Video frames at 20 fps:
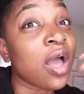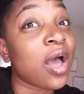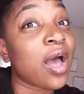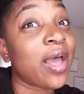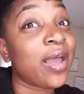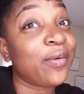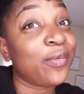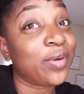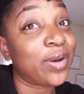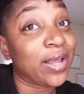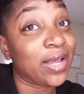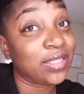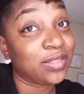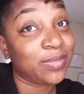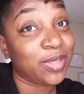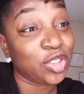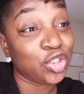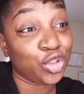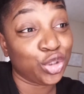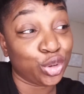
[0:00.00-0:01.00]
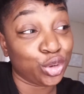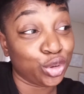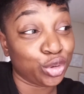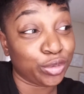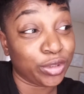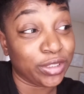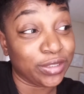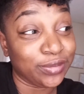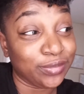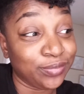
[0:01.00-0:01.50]
I will ask my
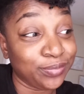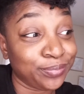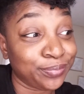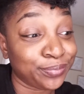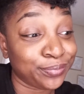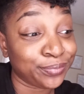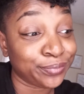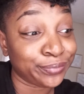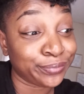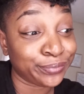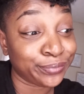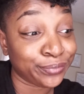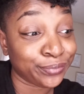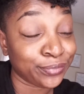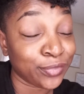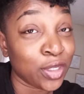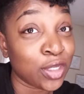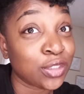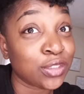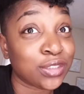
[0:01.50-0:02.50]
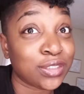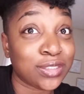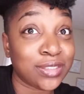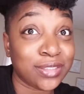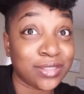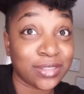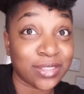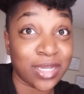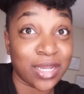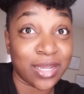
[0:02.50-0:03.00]
children to
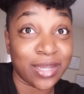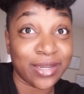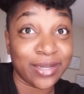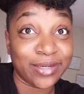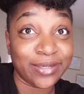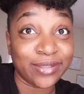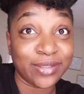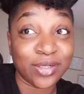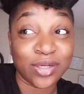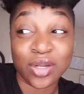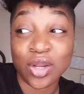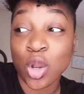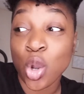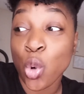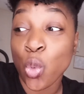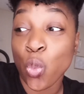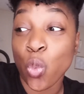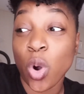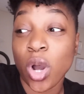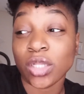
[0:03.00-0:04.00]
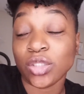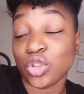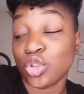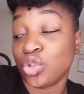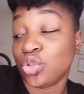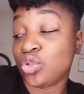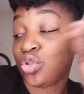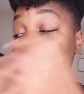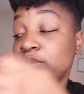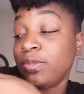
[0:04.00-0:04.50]
decide what
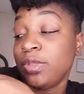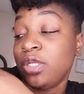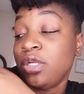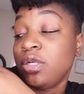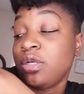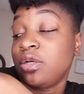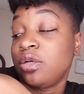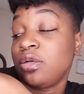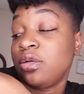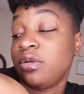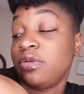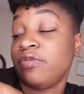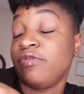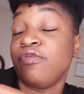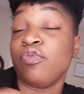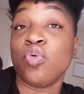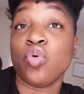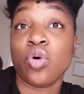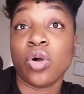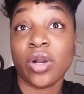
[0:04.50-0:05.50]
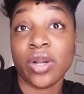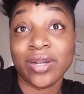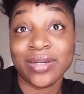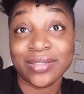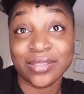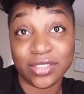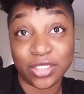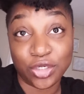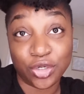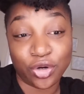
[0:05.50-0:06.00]
to make for
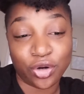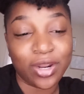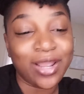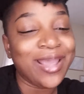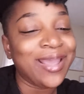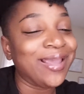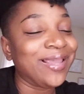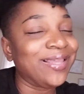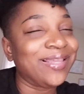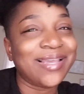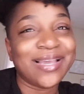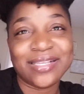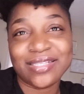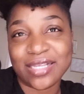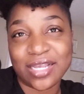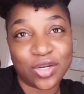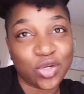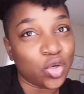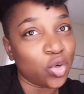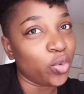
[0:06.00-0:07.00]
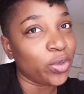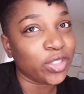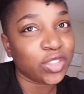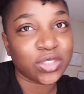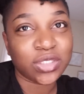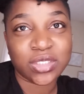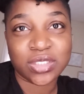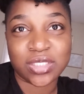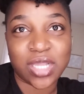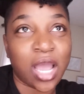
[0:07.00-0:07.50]
dinner. Yes, I know it
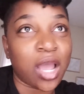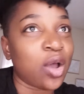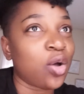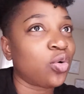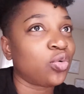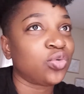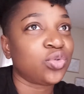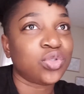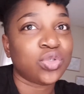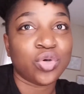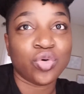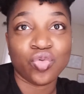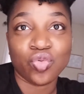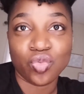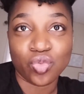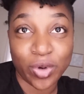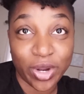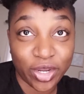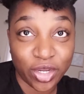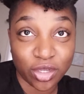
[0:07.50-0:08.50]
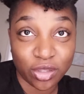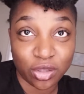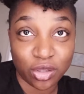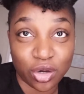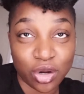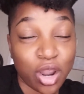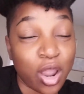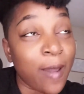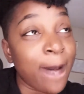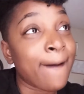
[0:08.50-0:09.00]
sounds
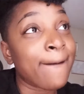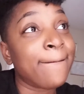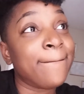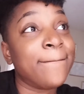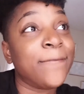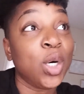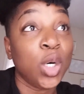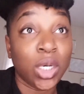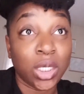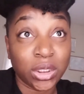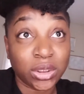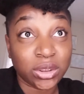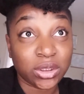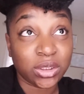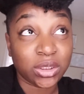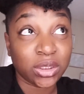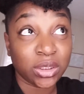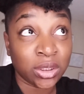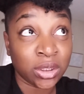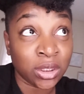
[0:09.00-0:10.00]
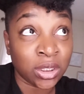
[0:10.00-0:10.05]
regular, but